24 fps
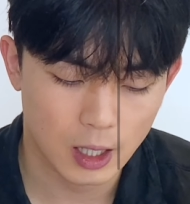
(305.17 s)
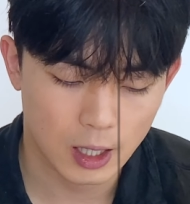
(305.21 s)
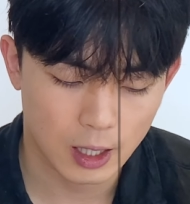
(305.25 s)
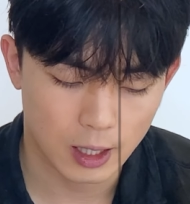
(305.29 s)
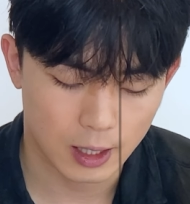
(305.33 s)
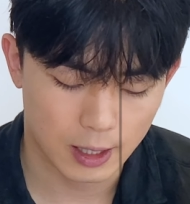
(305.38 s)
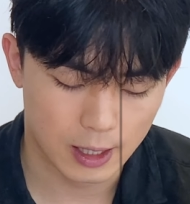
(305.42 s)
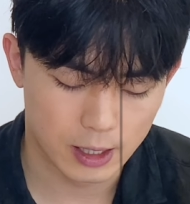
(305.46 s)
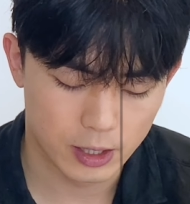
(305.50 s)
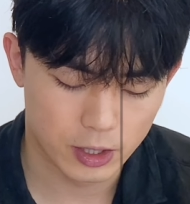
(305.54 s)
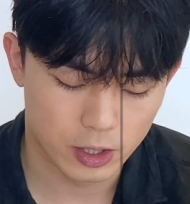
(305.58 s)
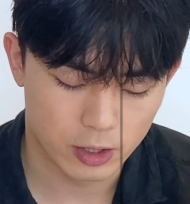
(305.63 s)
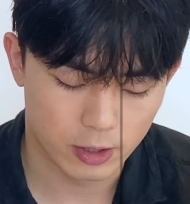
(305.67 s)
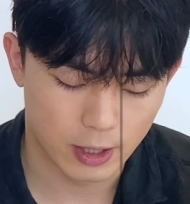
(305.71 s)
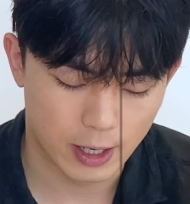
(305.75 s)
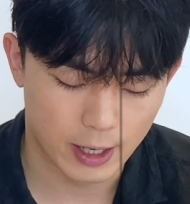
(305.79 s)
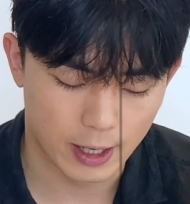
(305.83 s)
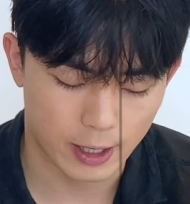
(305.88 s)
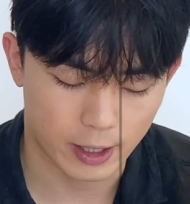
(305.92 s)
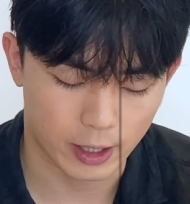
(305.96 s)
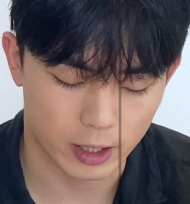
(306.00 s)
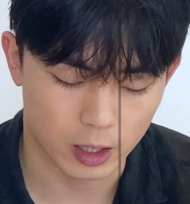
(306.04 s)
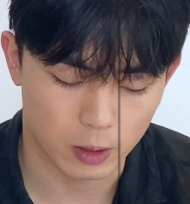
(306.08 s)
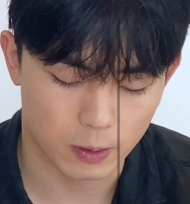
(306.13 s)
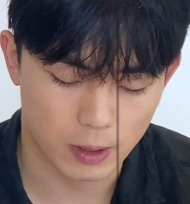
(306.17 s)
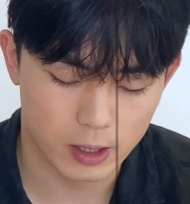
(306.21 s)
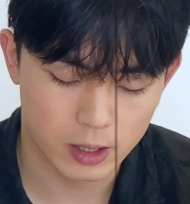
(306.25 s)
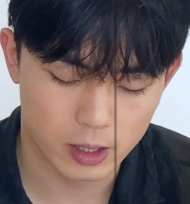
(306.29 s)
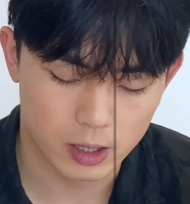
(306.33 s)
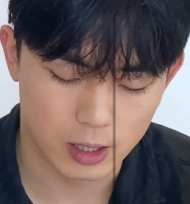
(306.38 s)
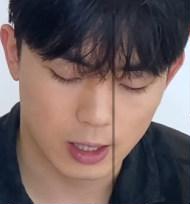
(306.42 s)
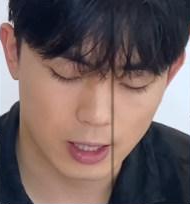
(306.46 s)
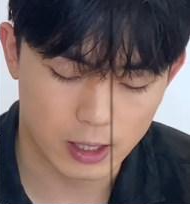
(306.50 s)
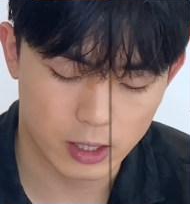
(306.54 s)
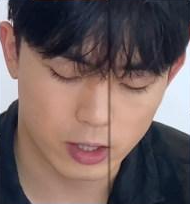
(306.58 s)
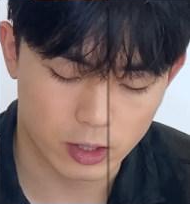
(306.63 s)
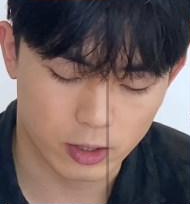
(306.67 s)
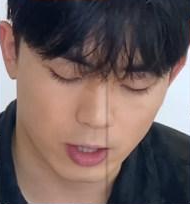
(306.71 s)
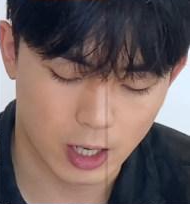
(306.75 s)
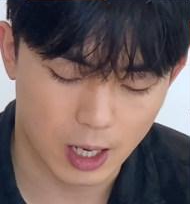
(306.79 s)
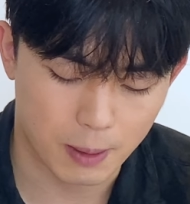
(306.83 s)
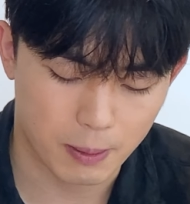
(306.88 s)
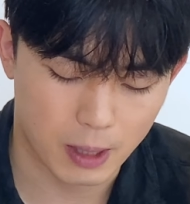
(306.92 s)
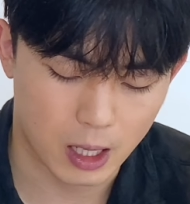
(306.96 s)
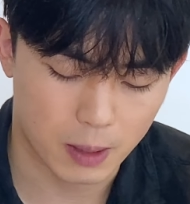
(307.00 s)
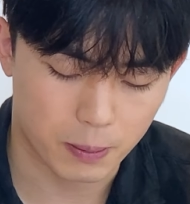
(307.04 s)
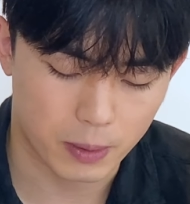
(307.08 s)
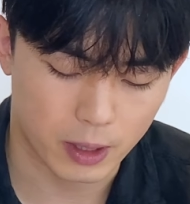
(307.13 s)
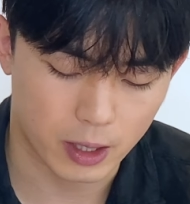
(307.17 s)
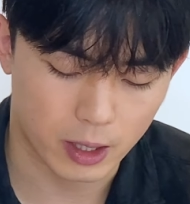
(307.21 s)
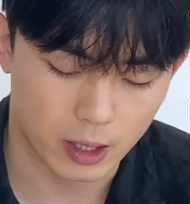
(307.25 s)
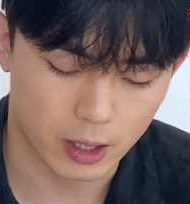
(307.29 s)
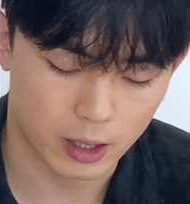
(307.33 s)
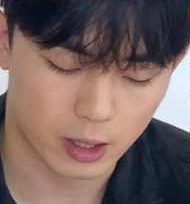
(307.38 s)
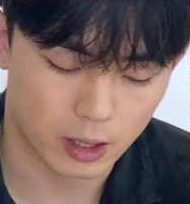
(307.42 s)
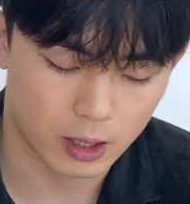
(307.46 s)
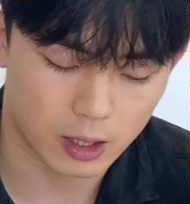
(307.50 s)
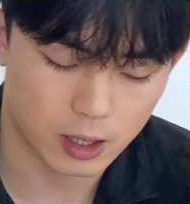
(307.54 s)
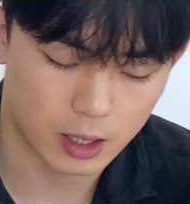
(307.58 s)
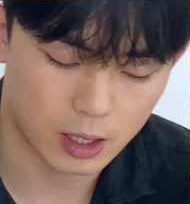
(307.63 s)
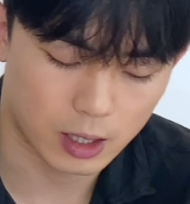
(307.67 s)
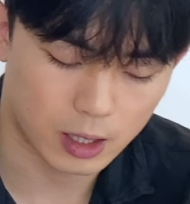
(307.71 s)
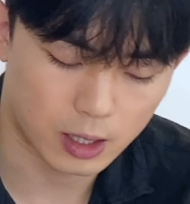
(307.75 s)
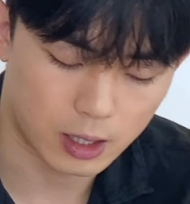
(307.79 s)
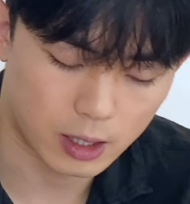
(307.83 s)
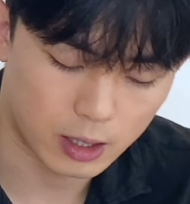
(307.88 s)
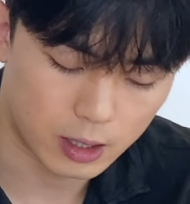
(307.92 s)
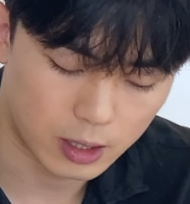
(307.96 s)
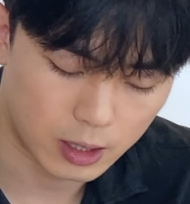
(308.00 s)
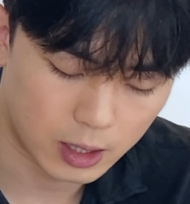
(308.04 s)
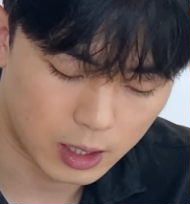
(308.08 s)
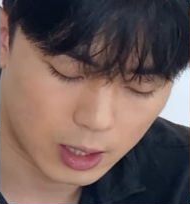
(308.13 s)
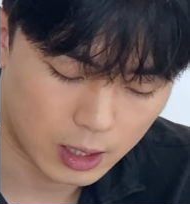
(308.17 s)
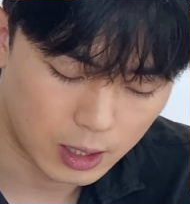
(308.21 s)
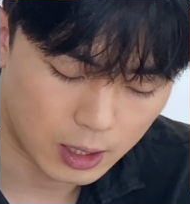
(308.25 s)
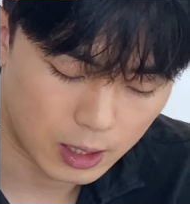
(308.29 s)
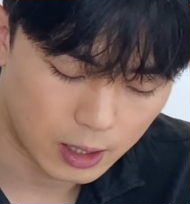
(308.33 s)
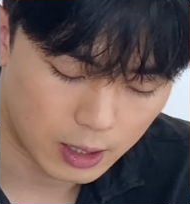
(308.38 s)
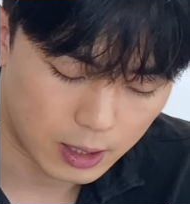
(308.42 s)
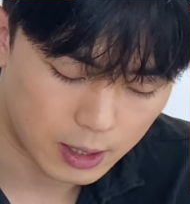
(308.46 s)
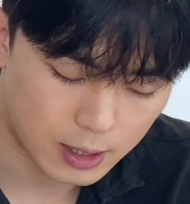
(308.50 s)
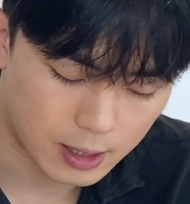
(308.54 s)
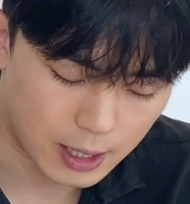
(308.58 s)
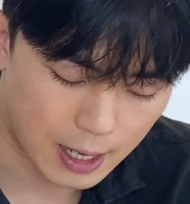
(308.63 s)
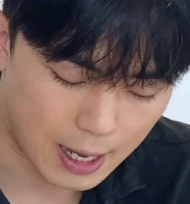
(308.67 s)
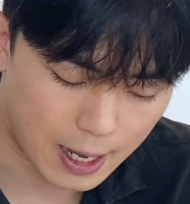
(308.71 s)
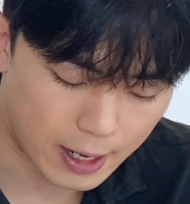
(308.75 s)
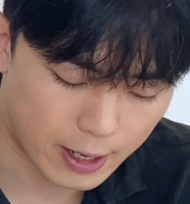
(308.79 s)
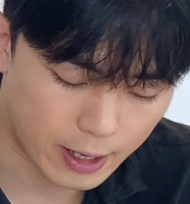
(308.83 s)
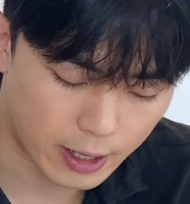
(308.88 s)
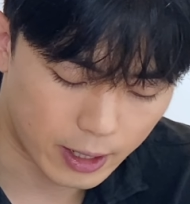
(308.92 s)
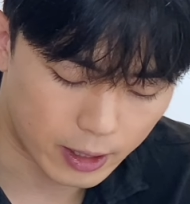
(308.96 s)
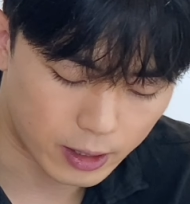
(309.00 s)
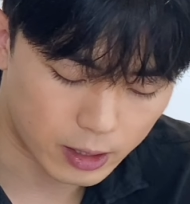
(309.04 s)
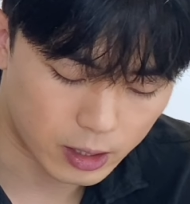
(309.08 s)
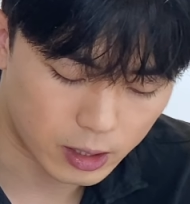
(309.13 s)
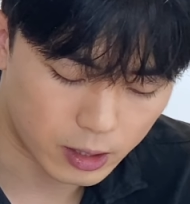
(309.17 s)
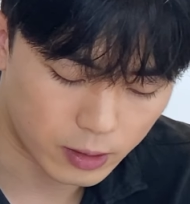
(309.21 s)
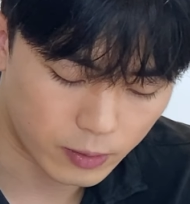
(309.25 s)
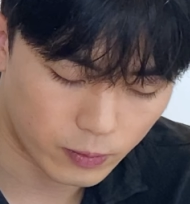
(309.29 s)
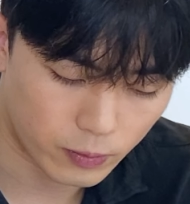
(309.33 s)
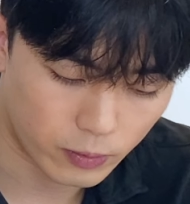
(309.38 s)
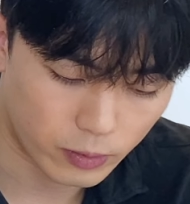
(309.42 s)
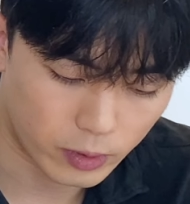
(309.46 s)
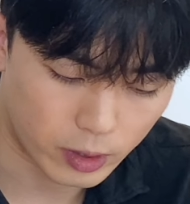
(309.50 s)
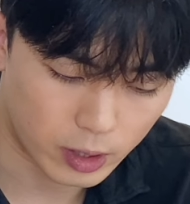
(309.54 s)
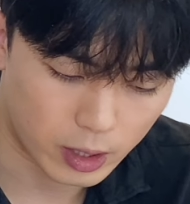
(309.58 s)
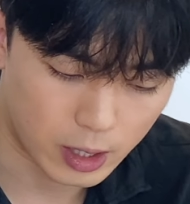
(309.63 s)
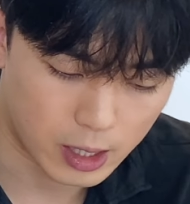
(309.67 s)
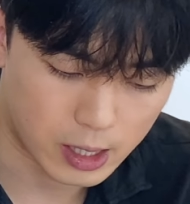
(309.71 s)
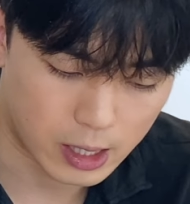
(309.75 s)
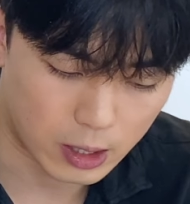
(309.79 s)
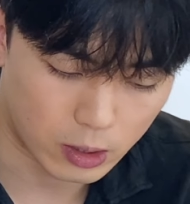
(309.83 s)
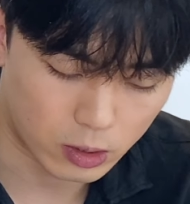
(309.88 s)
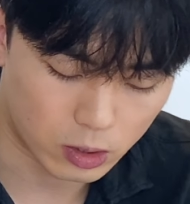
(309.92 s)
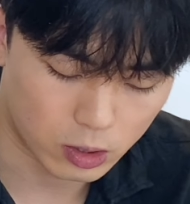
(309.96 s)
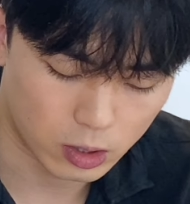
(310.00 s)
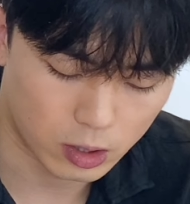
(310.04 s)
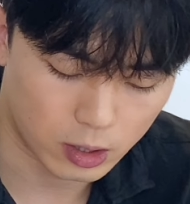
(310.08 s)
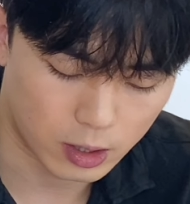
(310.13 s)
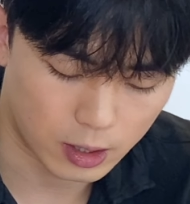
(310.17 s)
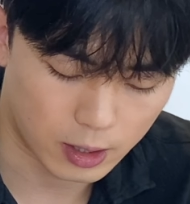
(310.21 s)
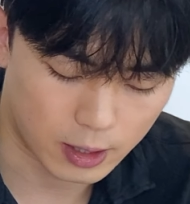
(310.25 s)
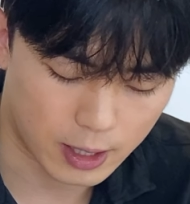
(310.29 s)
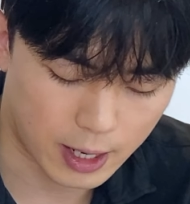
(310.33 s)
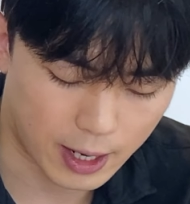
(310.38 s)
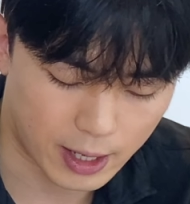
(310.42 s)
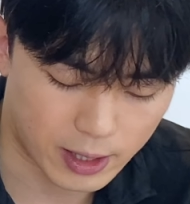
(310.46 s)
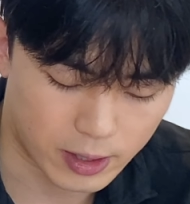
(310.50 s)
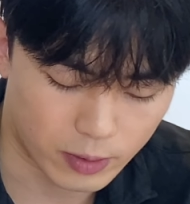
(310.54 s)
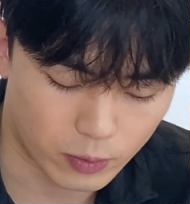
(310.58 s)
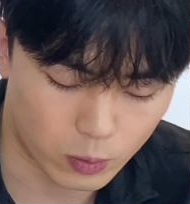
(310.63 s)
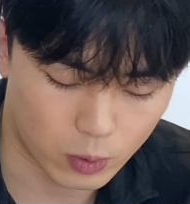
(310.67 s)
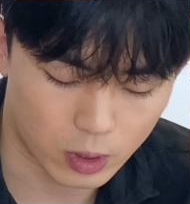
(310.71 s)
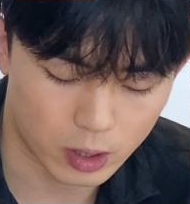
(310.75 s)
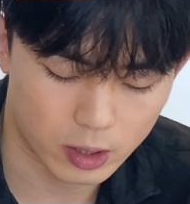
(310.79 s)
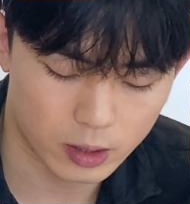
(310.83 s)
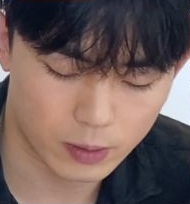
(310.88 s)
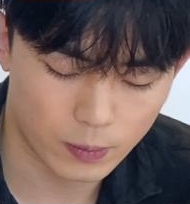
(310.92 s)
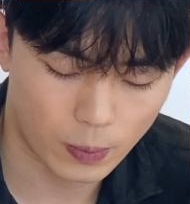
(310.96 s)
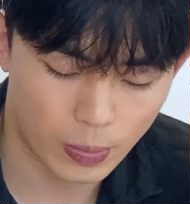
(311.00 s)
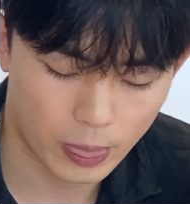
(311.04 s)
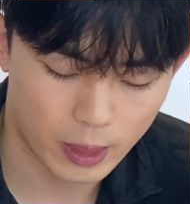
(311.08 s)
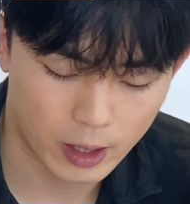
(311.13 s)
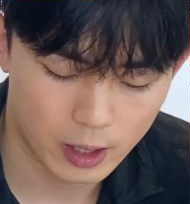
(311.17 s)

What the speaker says: Let's try another one. So let's try maybe tan x is equal to -1.